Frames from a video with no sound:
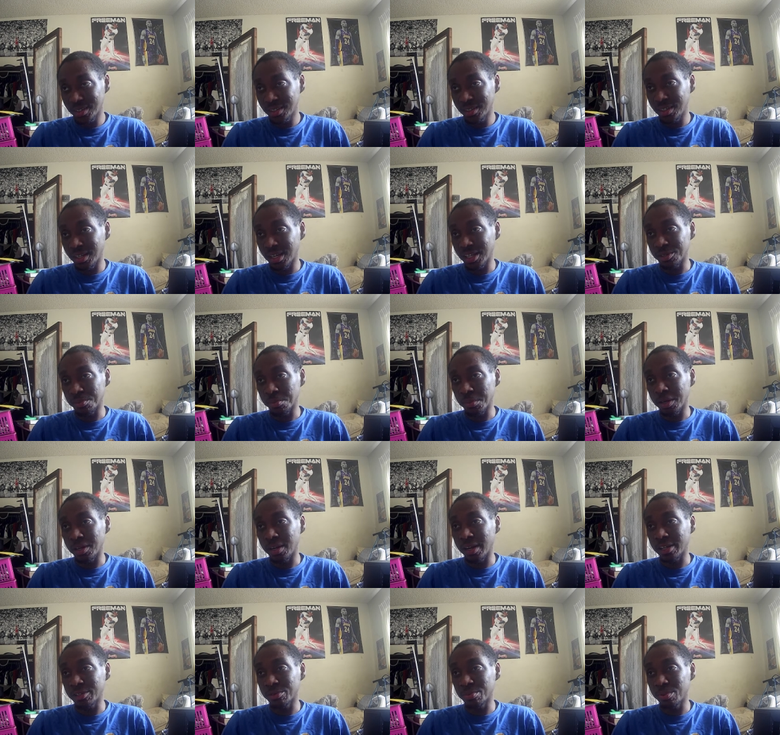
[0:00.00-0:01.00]
That's my
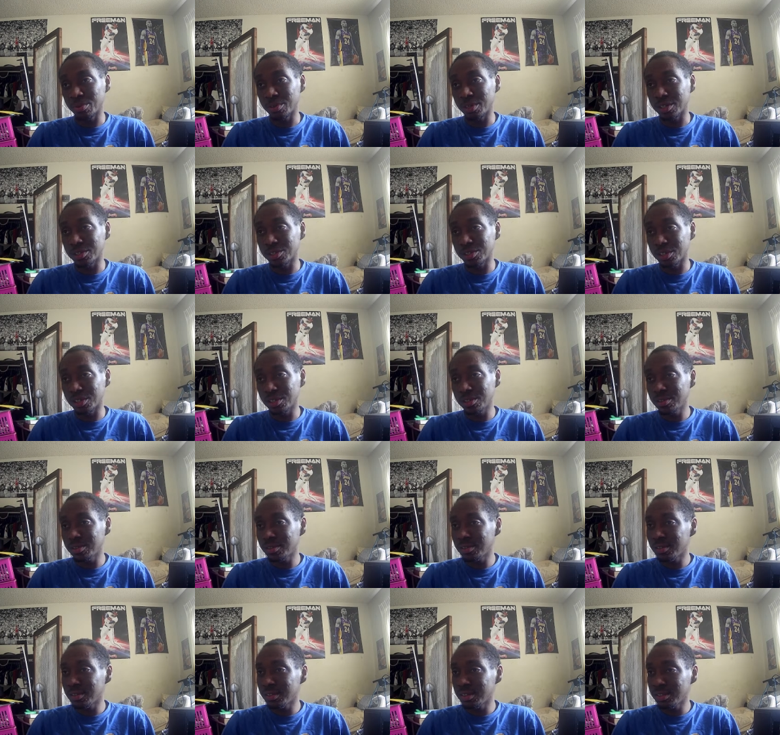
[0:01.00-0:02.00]
next prediction.
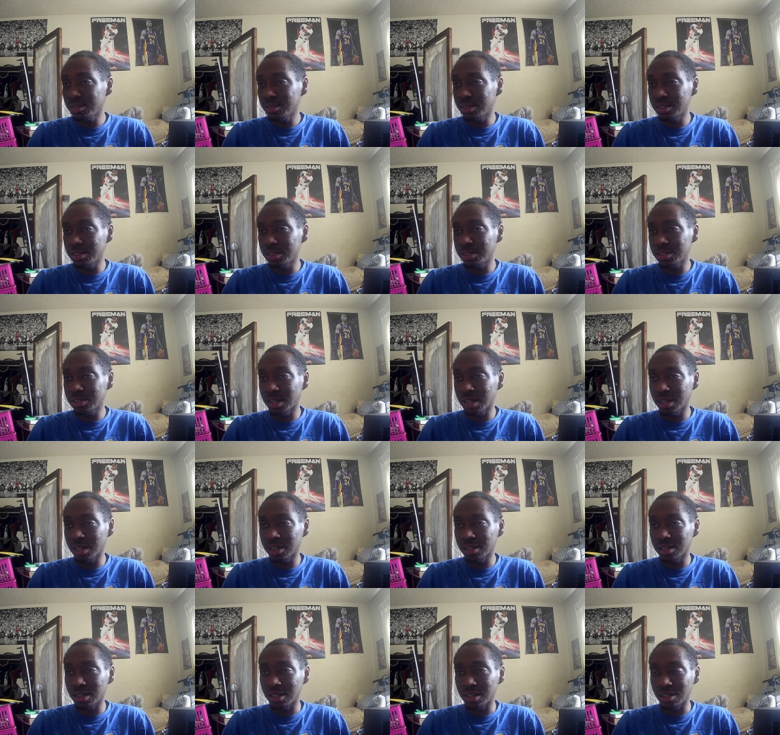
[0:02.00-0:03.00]
Like I said,
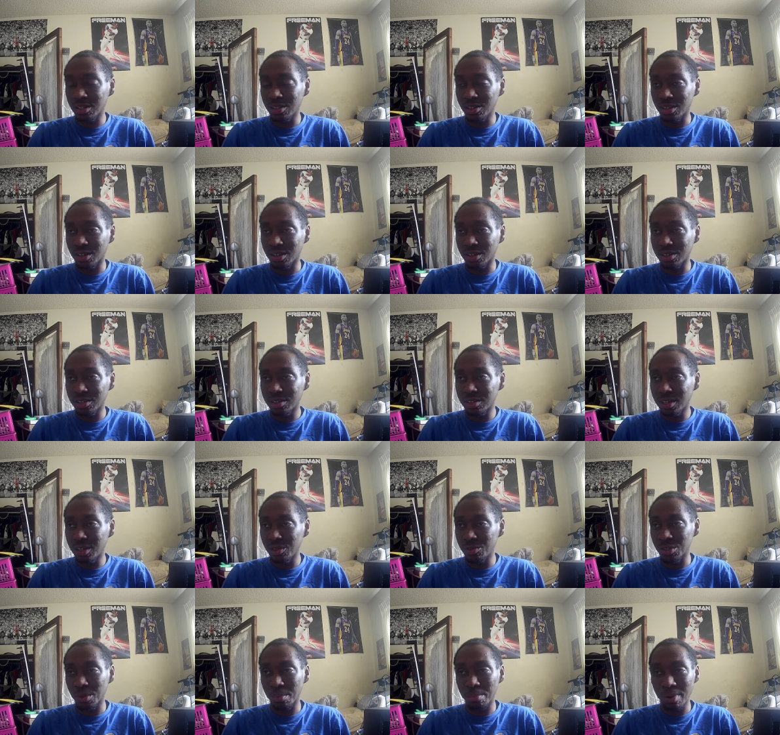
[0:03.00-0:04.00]
and look, it
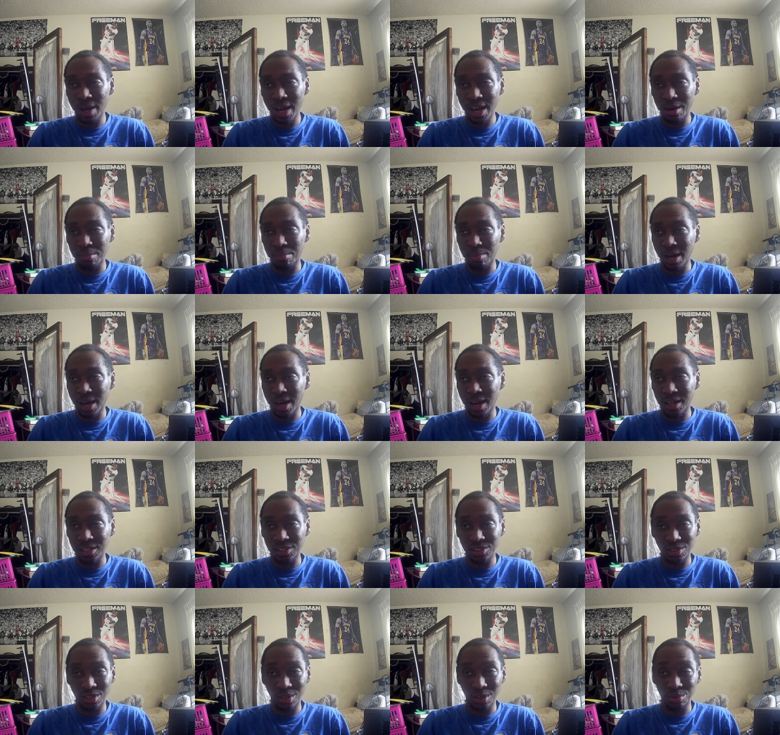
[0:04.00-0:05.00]
was a bad
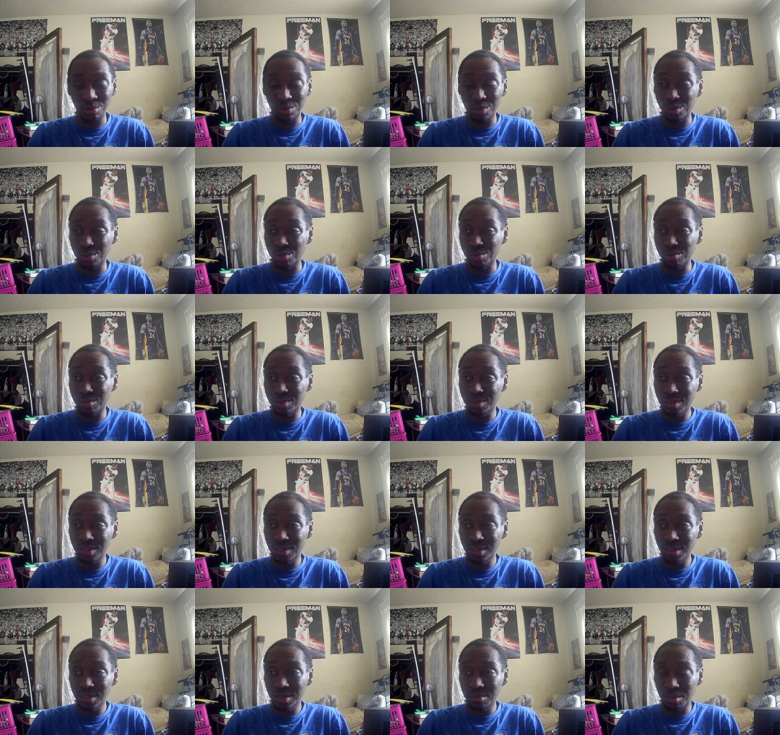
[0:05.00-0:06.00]
pass though too.
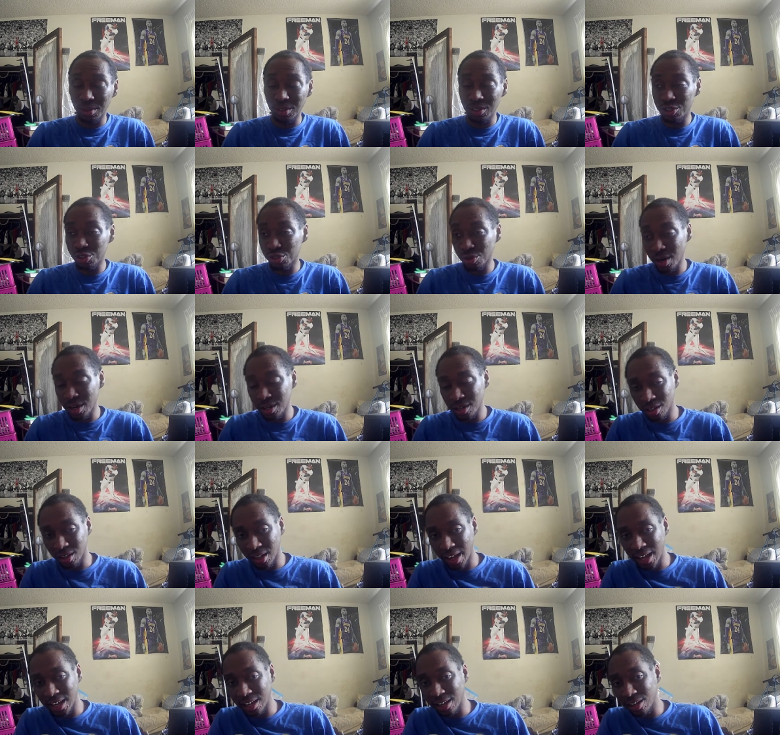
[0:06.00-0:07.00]
But he's trying
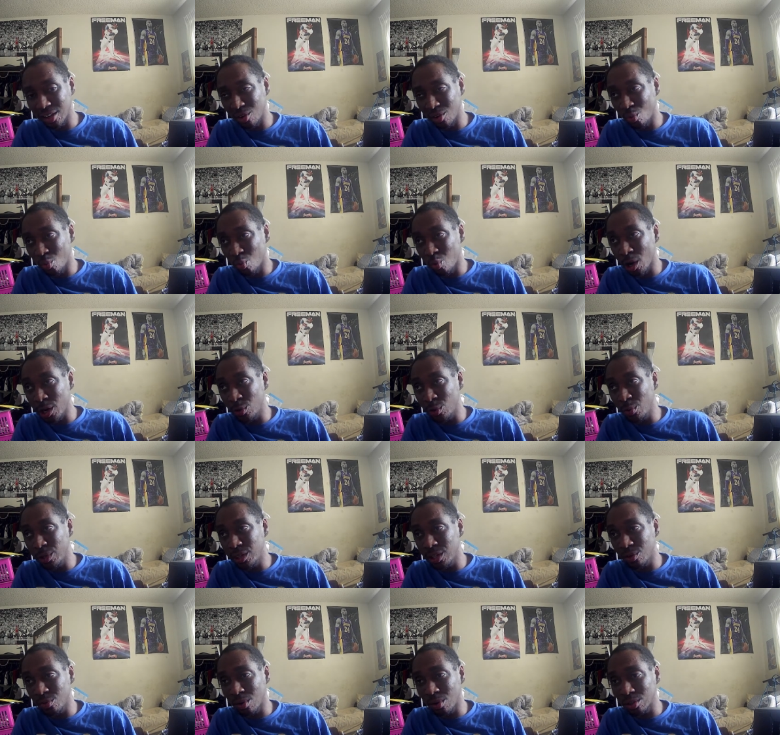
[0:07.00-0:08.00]
to run
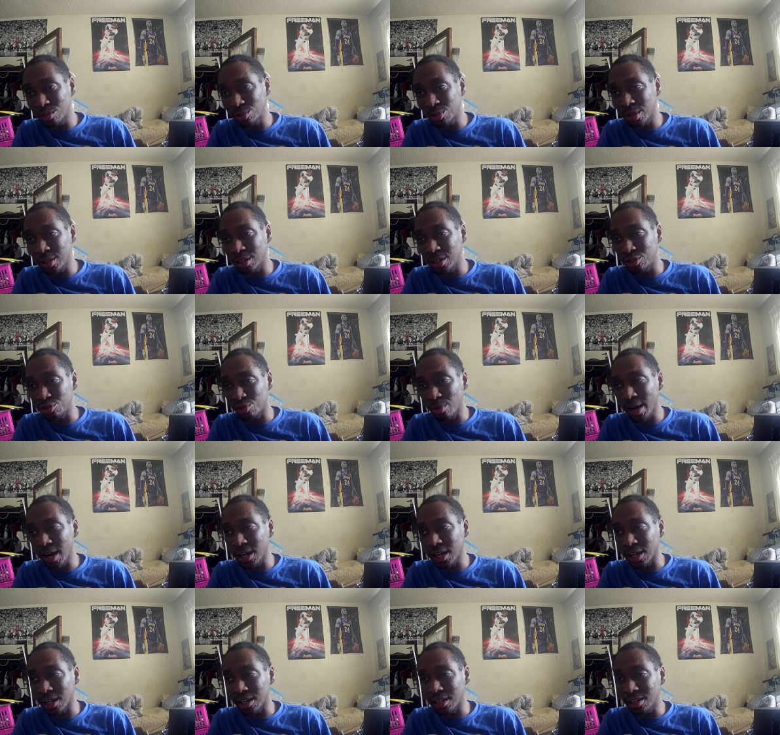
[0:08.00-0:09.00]
with it while trying to
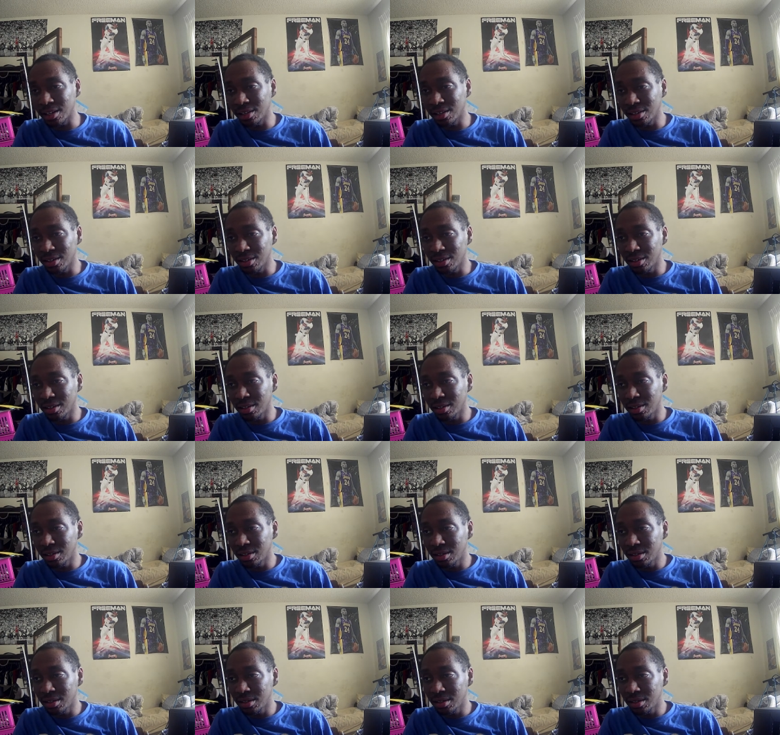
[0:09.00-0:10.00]
drag it.
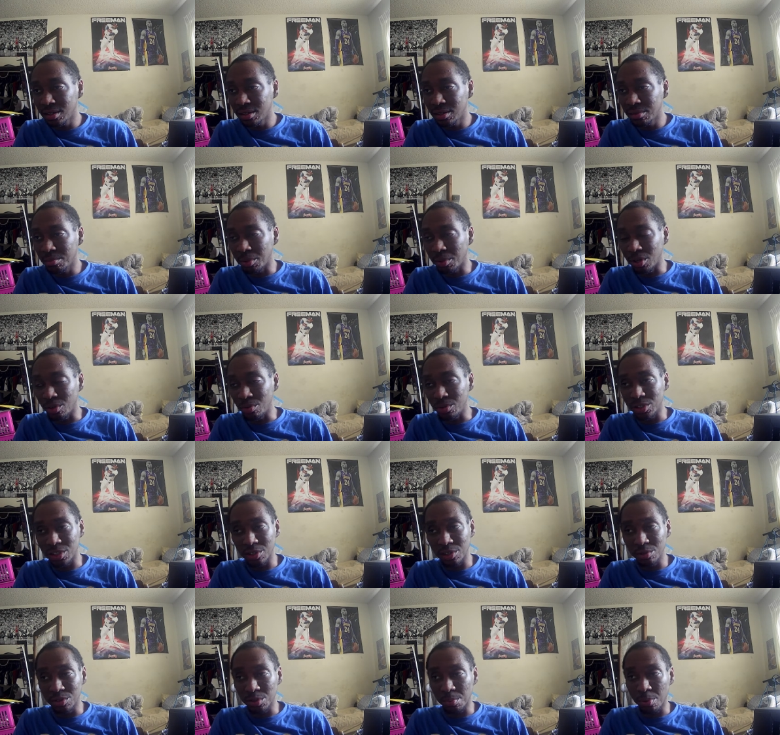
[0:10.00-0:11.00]
But it was
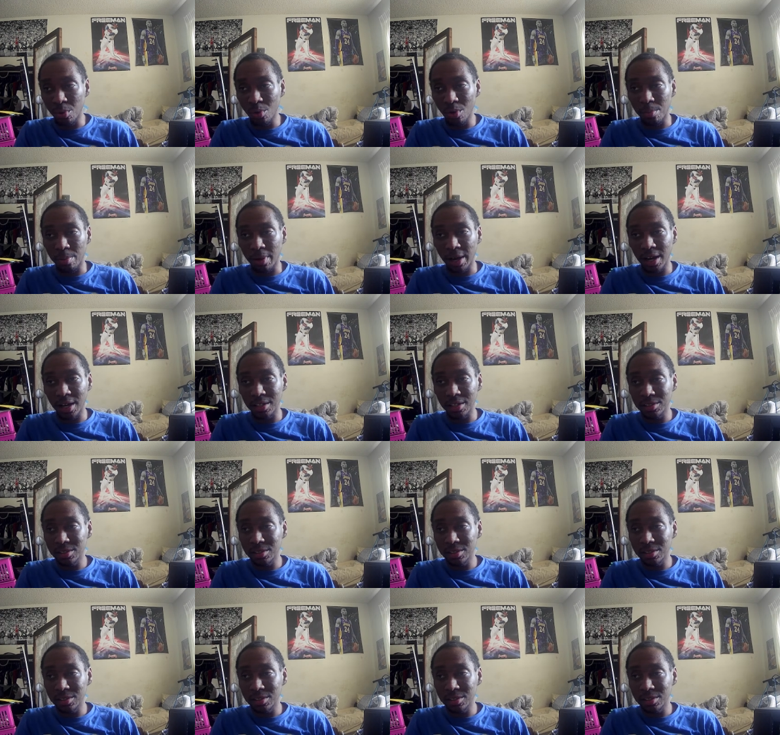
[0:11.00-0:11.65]
a poor pass.